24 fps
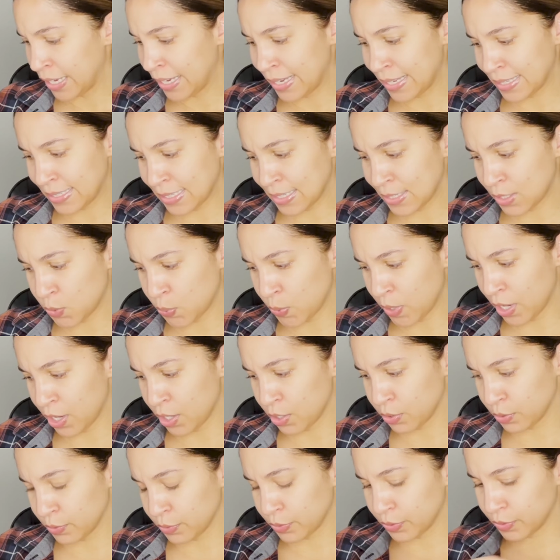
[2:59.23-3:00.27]
It says
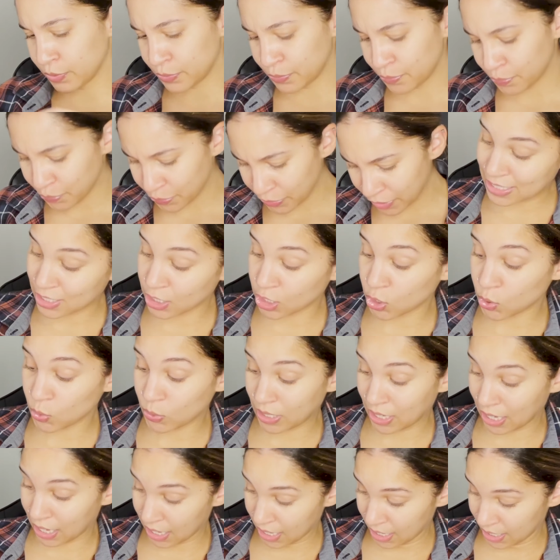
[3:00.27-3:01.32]
12. It's a
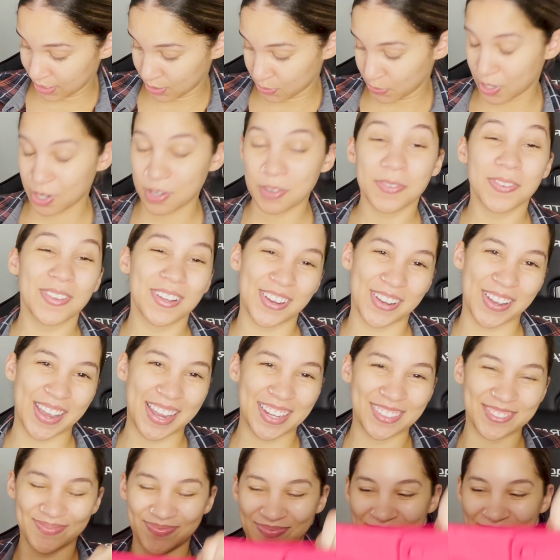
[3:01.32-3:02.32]
UK 12. Okay.